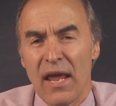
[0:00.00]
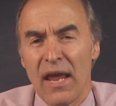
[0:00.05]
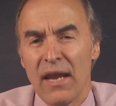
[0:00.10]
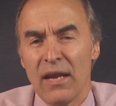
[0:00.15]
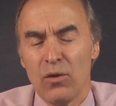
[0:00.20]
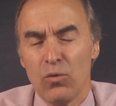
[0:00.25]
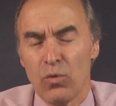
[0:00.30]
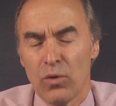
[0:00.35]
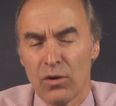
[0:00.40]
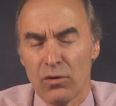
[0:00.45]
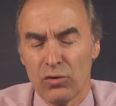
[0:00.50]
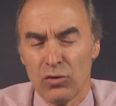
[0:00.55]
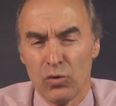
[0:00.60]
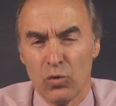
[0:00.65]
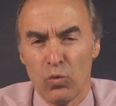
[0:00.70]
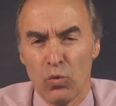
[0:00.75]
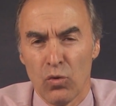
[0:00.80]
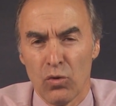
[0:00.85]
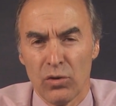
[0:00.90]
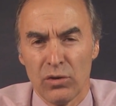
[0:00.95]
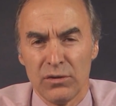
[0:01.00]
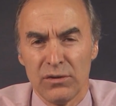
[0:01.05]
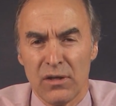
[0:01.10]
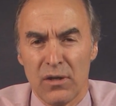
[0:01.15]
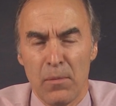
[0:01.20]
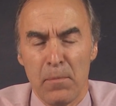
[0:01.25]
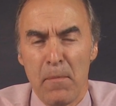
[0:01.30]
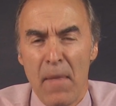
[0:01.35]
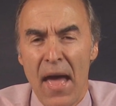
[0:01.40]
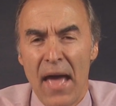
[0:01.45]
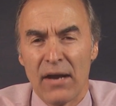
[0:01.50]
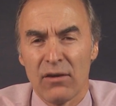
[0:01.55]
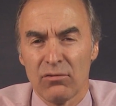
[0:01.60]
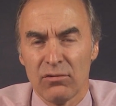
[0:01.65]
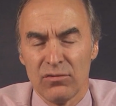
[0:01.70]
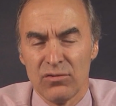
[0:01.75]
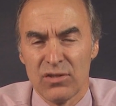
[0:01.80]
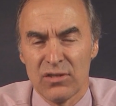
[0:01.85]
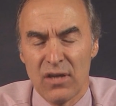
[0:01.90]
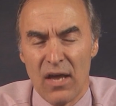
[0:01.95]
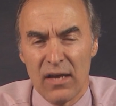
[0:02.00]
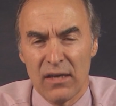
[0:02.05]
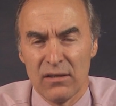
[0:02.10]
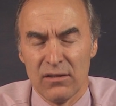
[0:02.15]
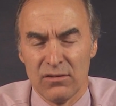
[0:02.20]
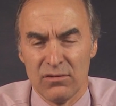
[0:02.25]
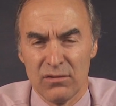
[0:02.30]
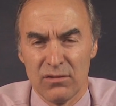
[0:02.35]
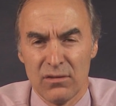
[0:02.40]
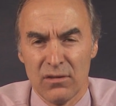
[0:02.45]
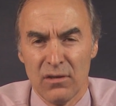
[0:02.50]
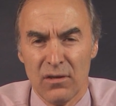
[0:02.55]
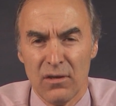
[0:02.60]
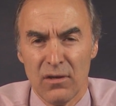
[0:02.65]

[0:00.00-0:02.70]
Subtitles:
anywhere in the world in a matter of seconds,